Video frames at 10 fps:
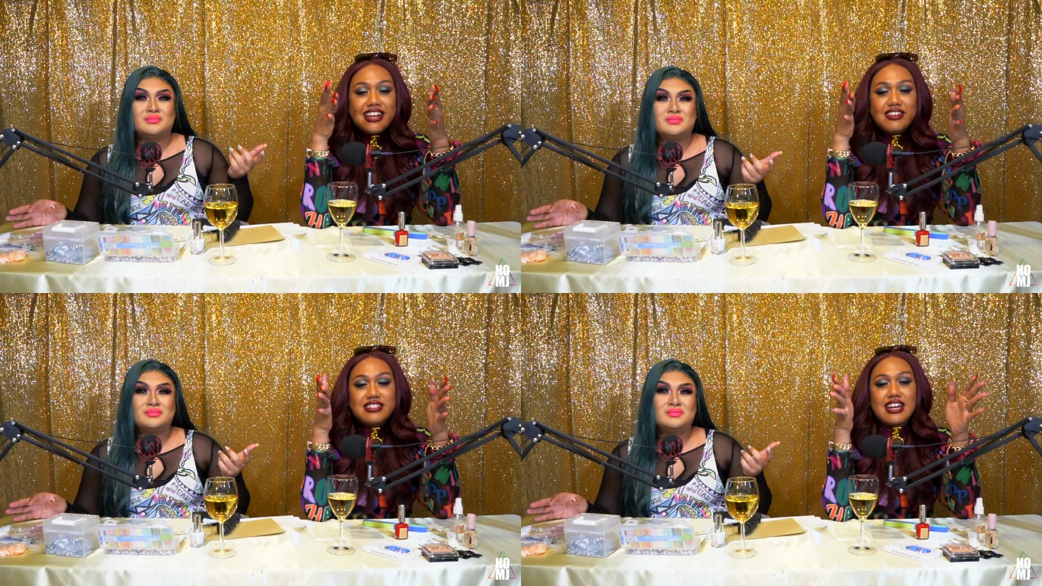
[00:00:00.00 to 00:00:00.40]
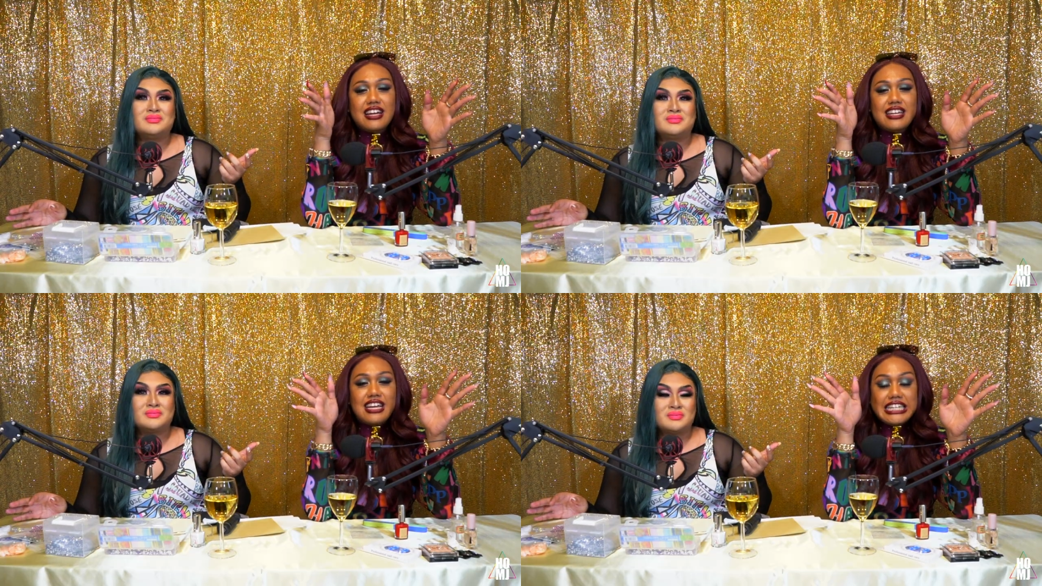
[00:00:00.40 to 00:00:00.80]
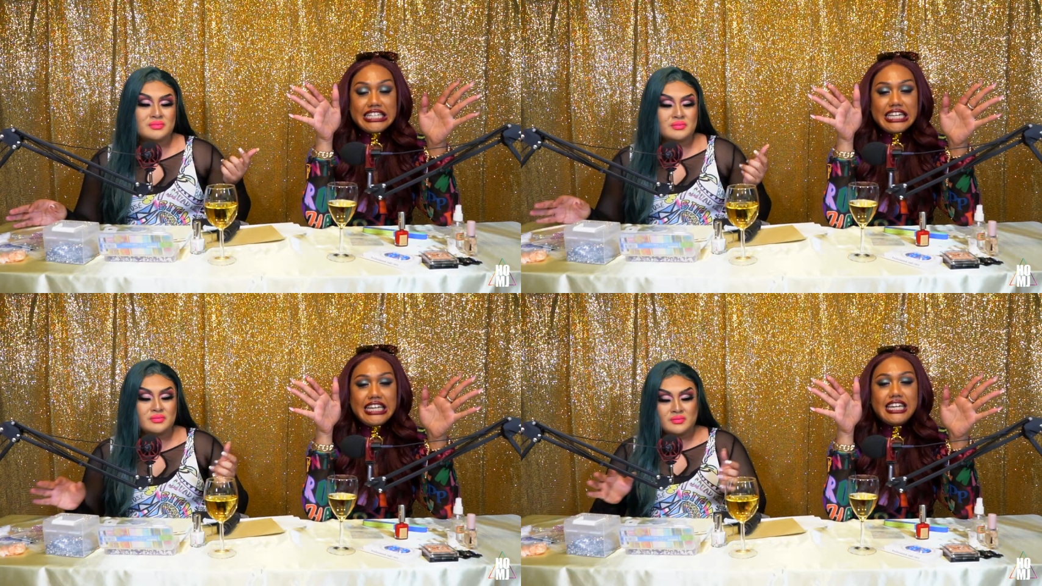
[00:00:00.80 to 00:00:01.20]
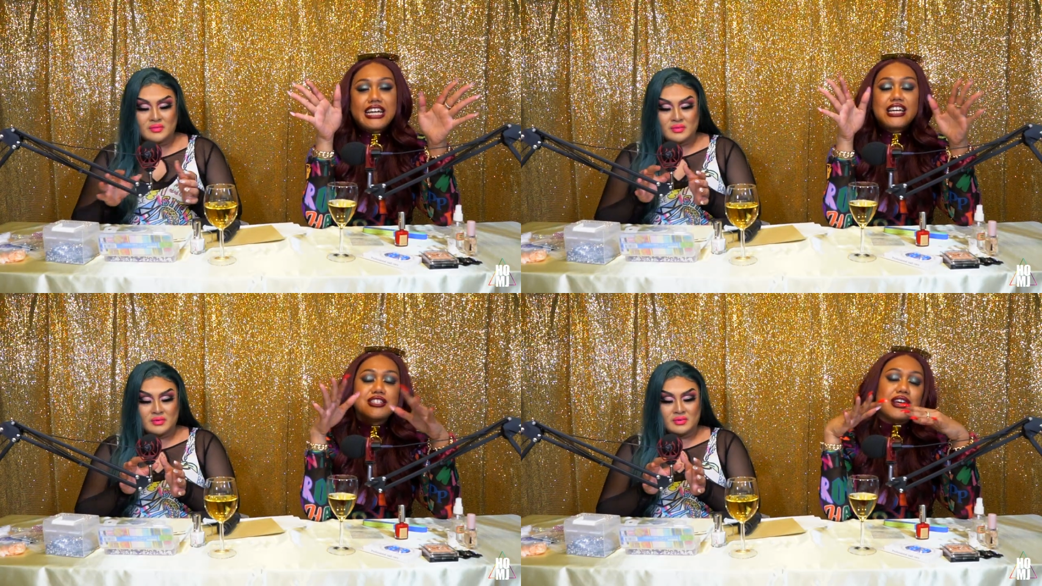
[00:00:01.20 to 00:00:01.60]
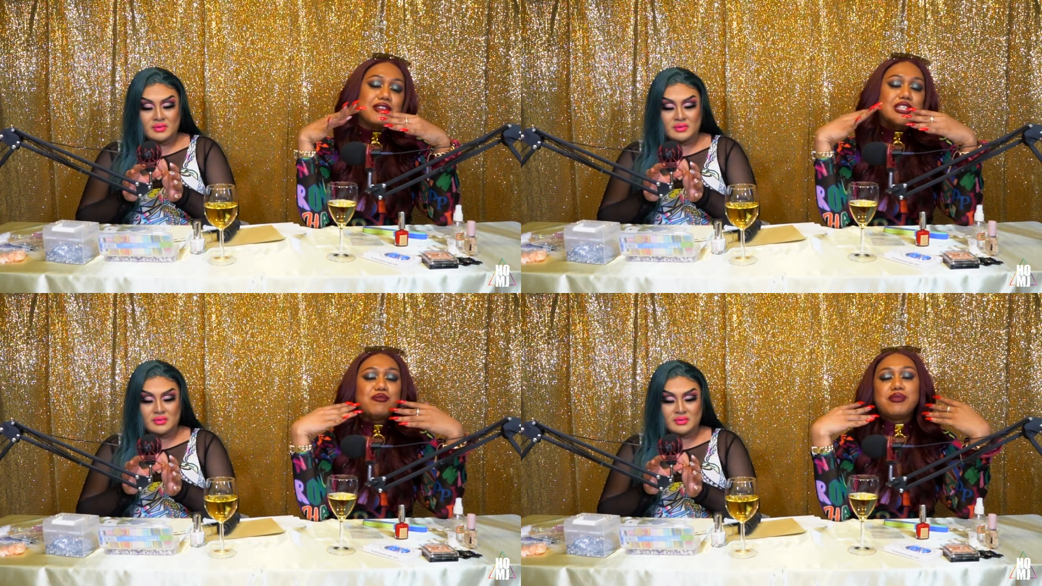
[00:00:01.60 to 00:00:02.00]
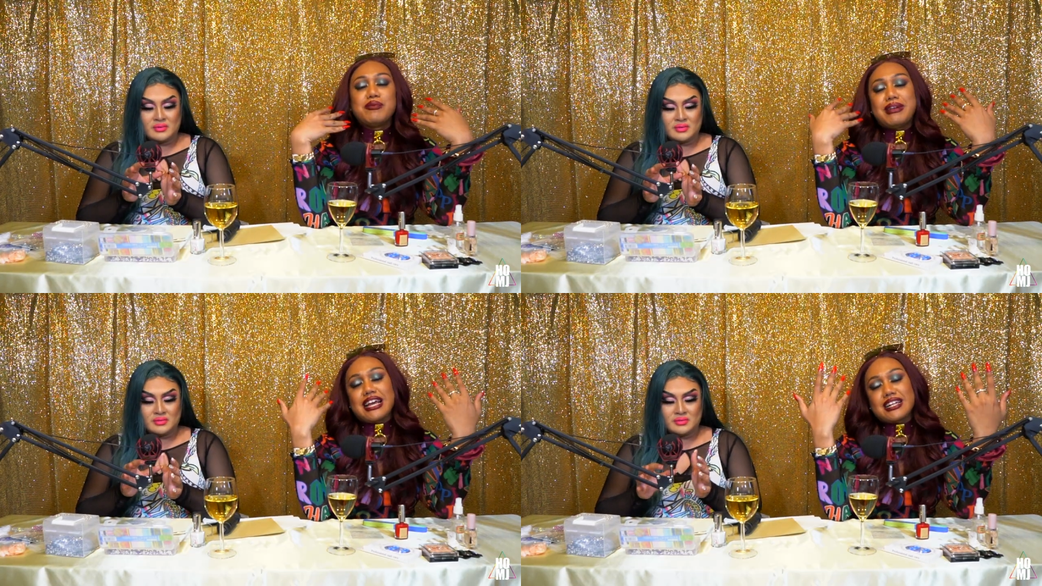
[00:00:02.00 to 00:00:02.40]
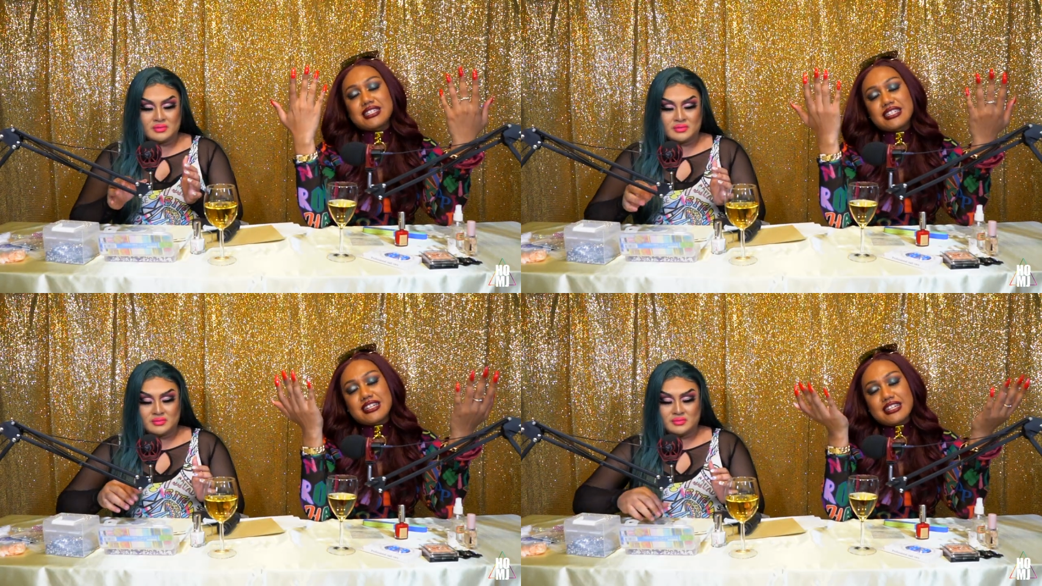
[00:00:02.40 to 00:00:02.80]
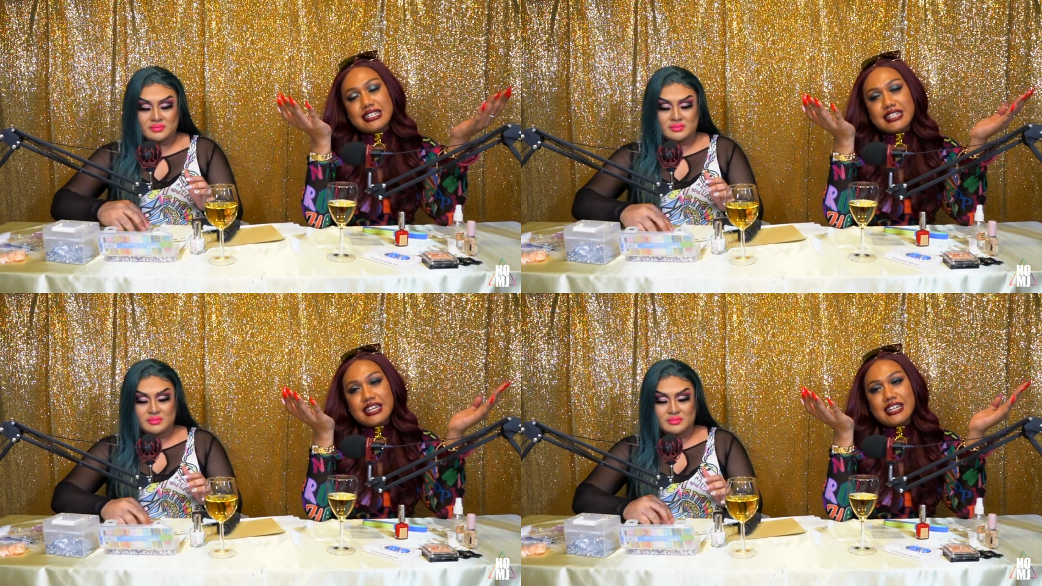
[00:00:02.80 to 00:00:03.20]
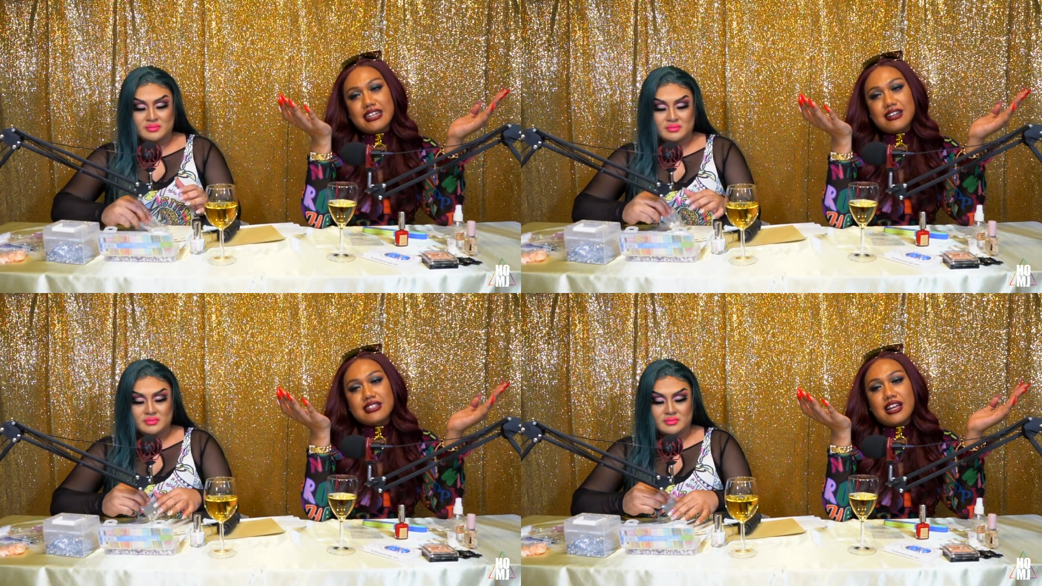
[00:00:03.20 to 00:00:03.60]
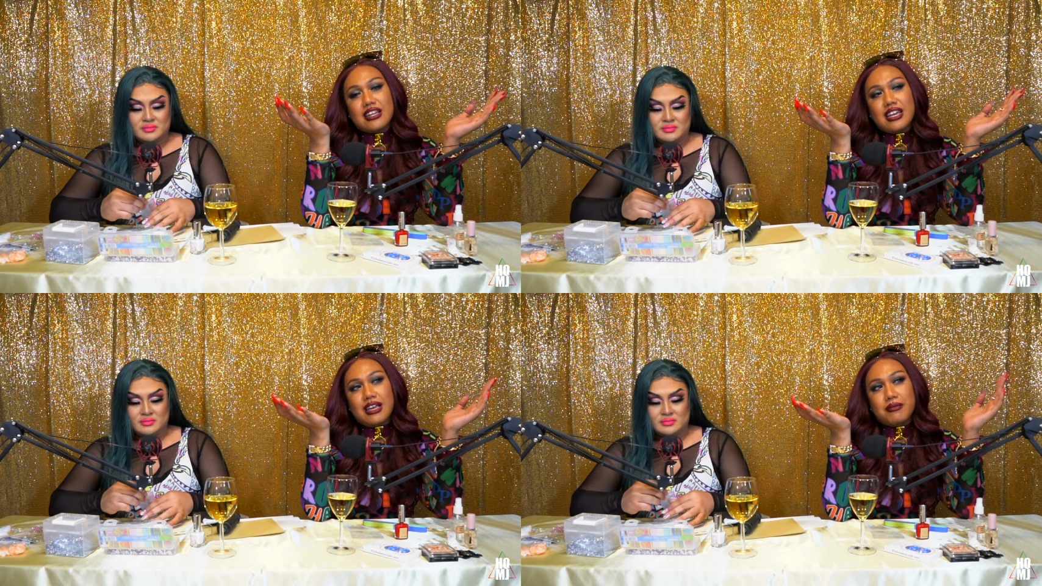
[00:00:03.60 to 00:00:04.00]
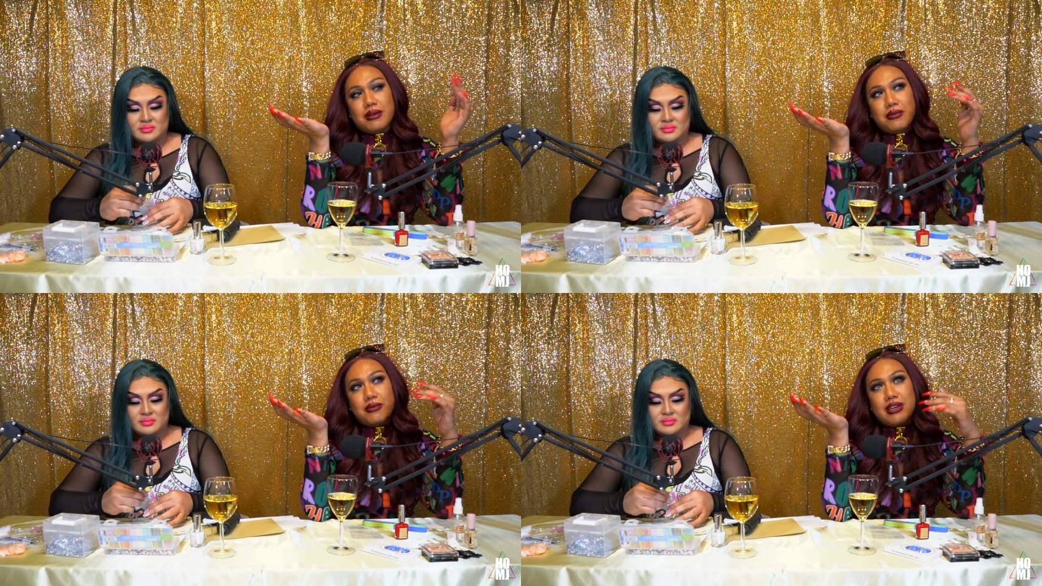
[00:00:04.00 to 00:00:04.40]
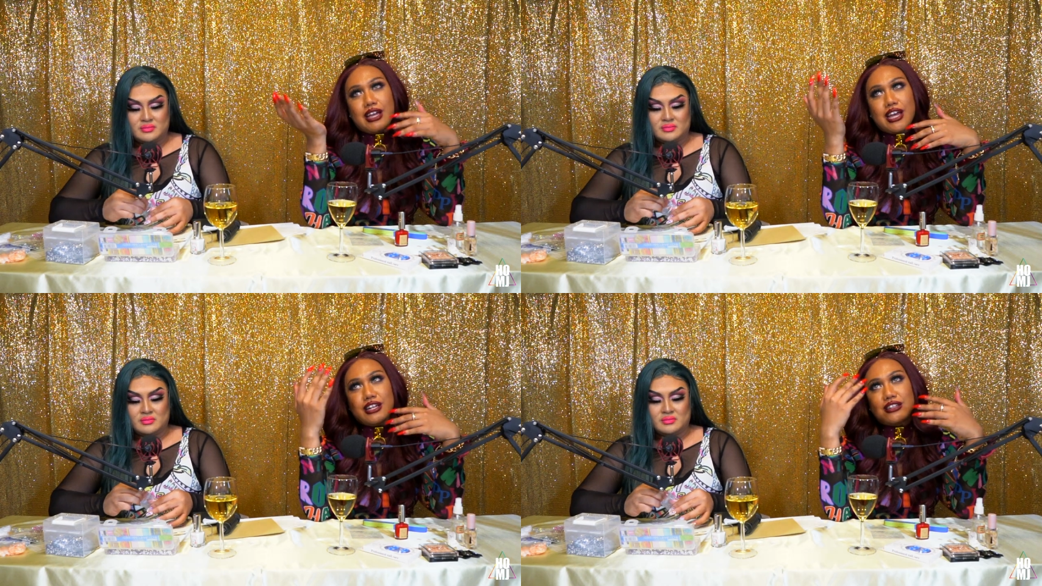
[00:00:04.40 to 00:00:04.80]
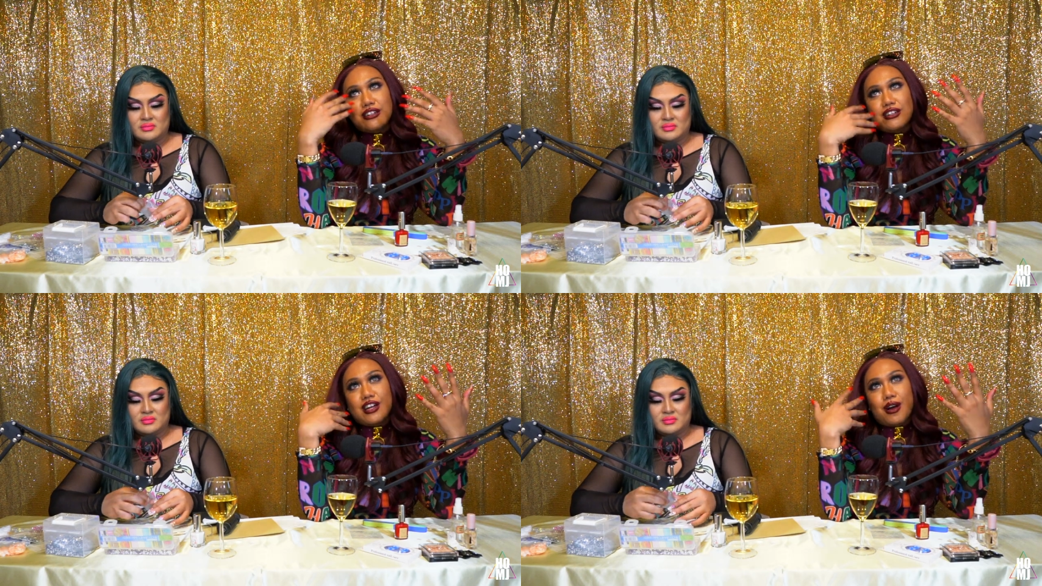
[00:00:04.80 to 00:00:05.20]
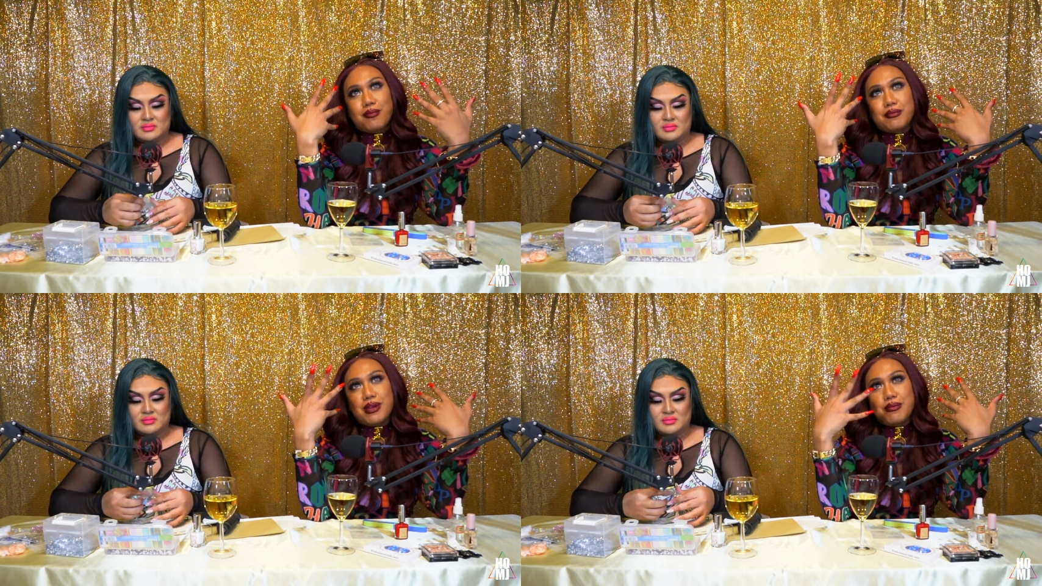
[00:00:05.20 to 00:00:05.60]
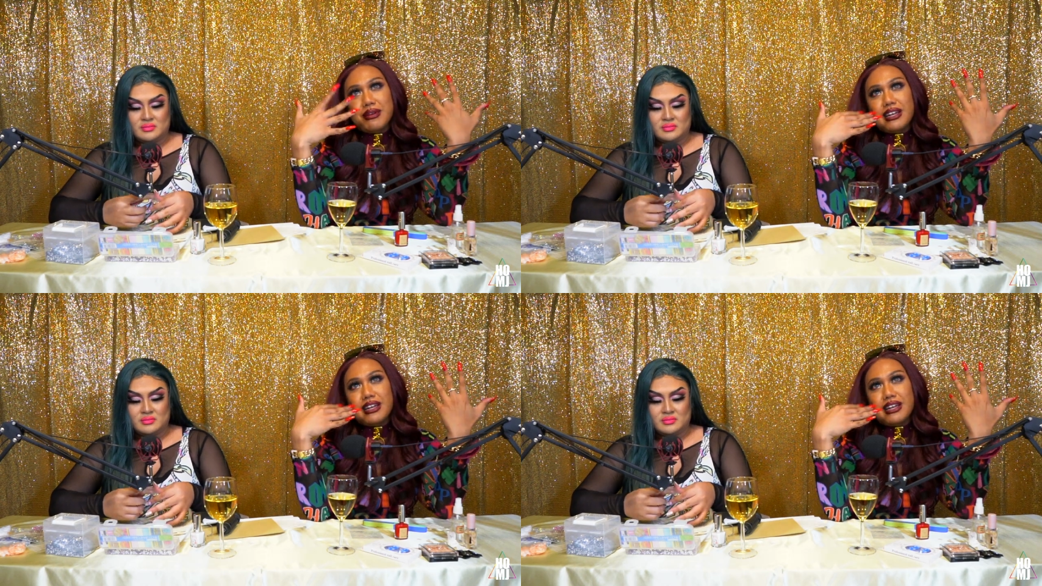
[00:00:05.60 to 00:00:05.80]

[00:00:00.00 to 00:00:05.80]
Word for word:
Speaker 1: I was like, okay, a skirt. So I have a simple black circle skirt. I was like, okay, maybe we can turn out maybe